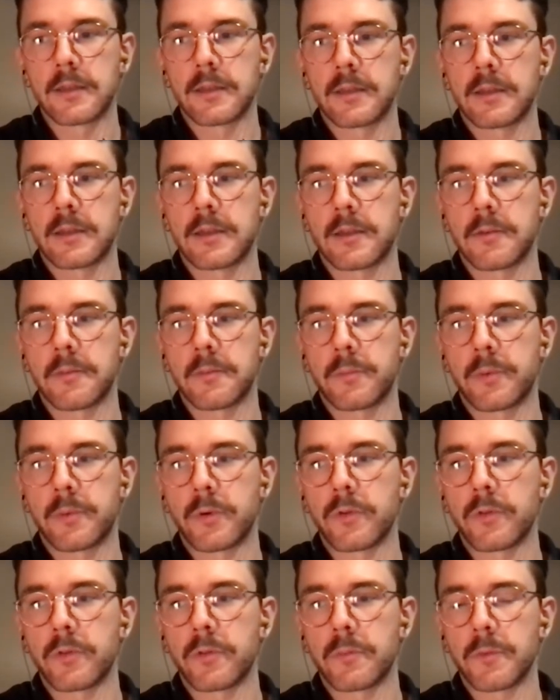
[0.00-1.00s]

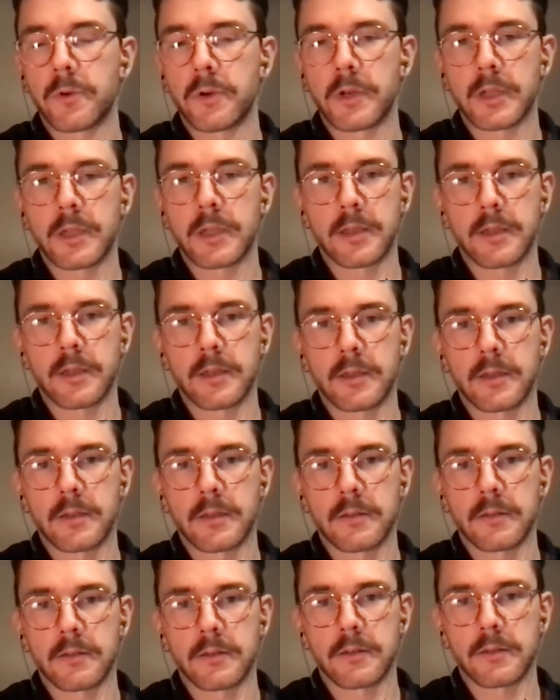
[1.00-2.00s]
both
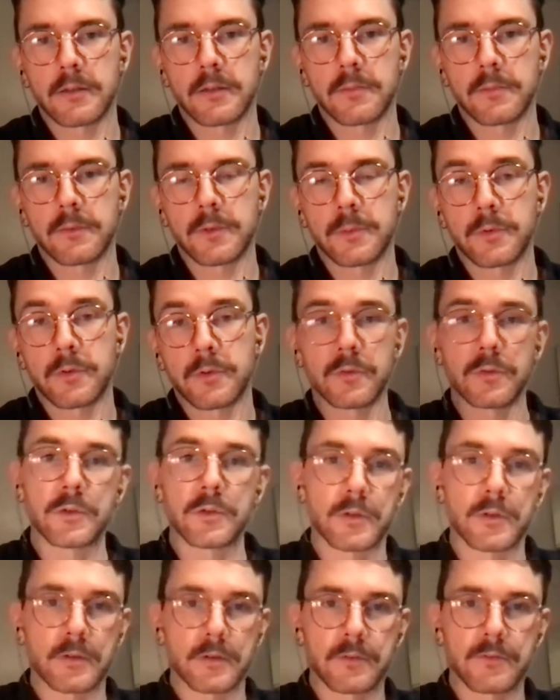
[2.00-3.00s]
Monica, the
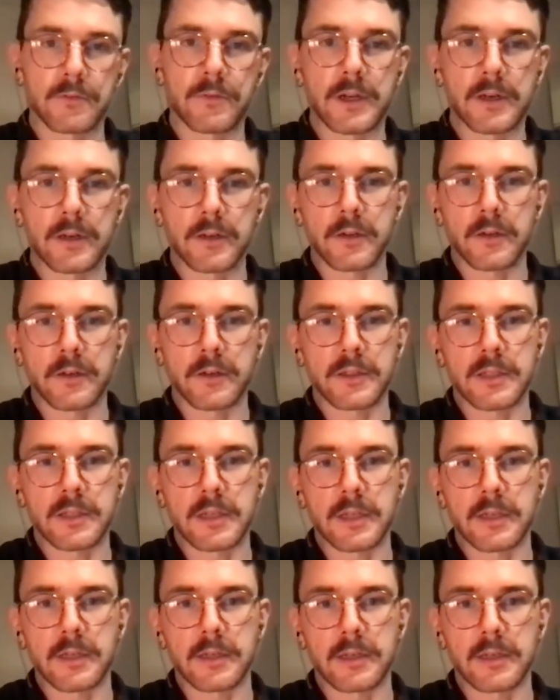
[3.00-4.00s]
producer on Final Cut
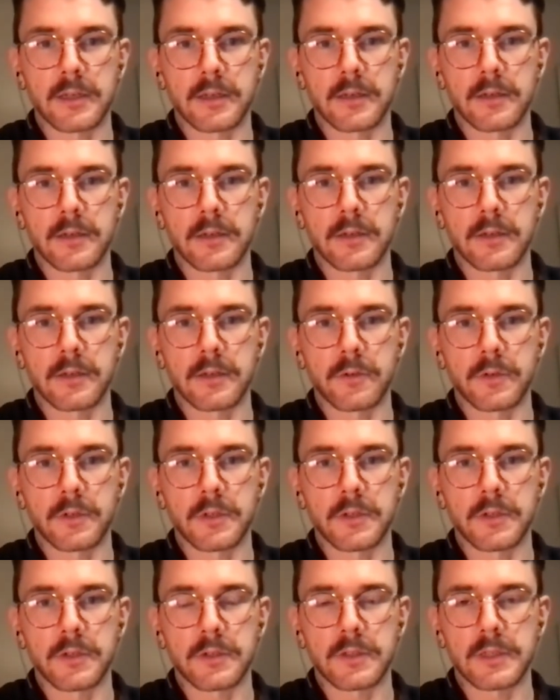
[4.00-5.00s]
side, and
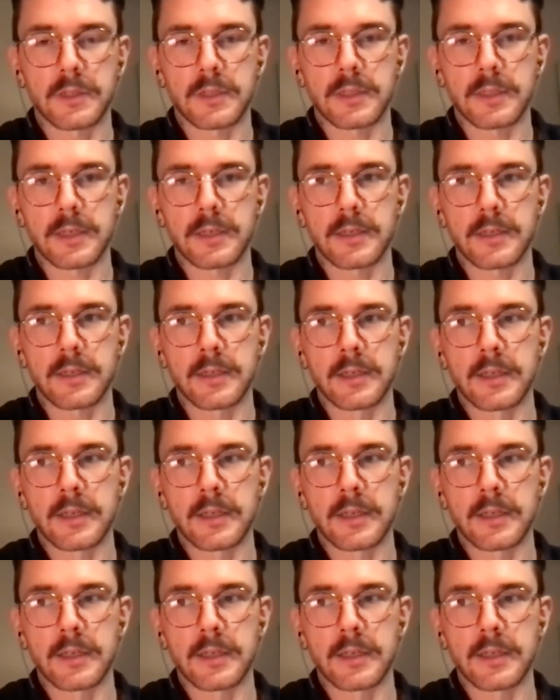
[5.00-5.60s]
Jonas said that